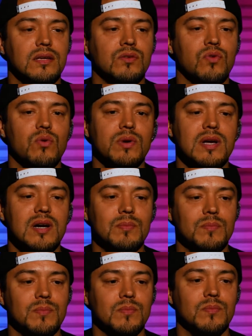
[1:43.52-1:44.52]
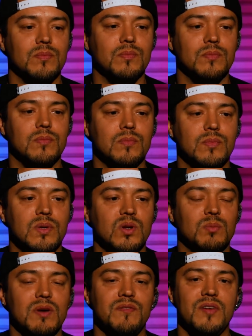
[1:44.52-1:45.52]
Growing up,
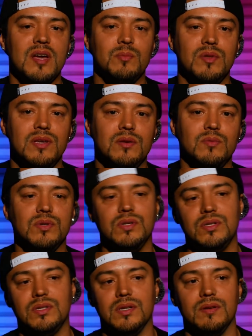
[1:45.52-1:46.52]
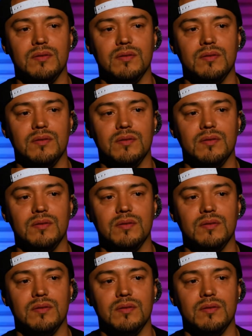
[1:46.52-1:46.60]
my family was,